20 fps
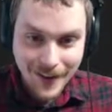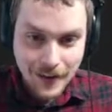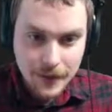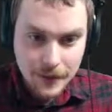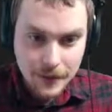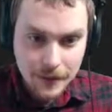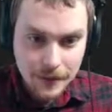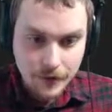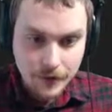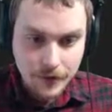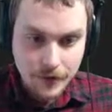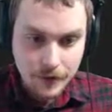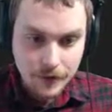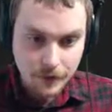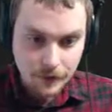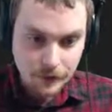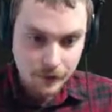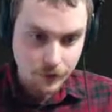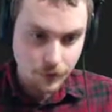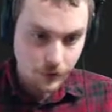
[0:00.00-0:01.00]

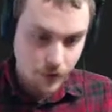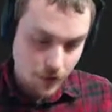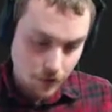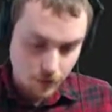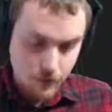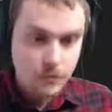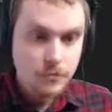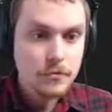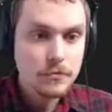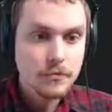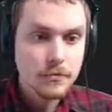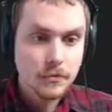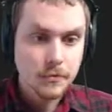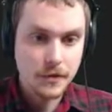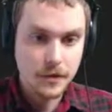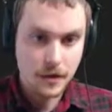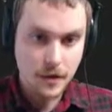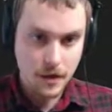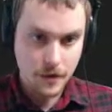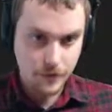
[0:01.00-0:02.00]
and so now let
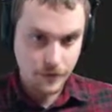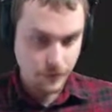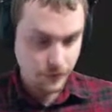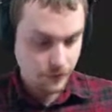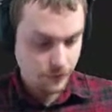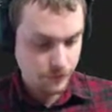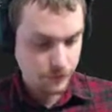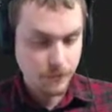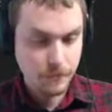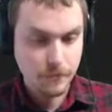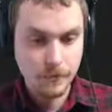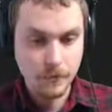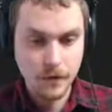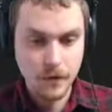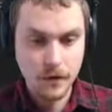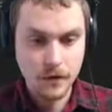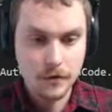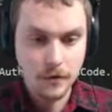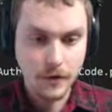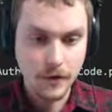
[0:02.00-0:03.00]
me add this
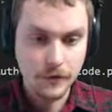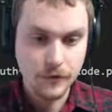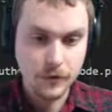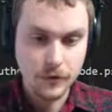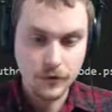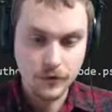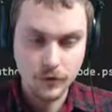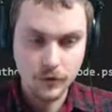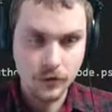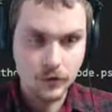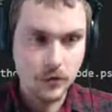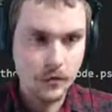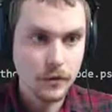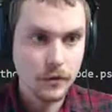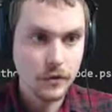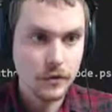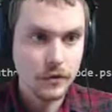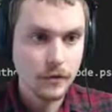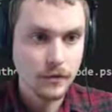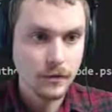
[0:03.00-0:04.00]
into my
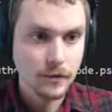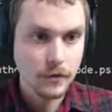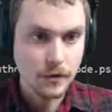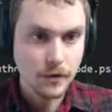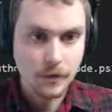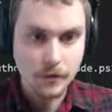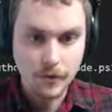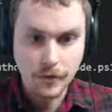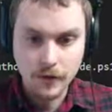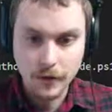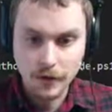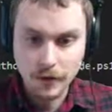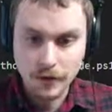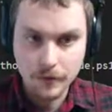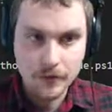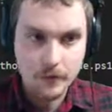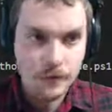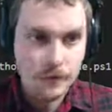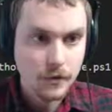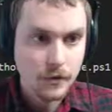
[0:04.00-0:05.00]
session. Oh, get rid of that,
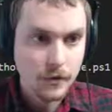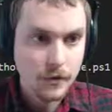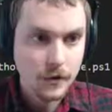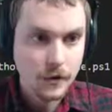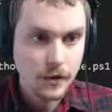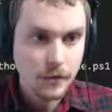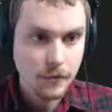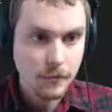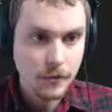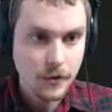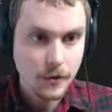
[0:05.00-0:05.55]
go away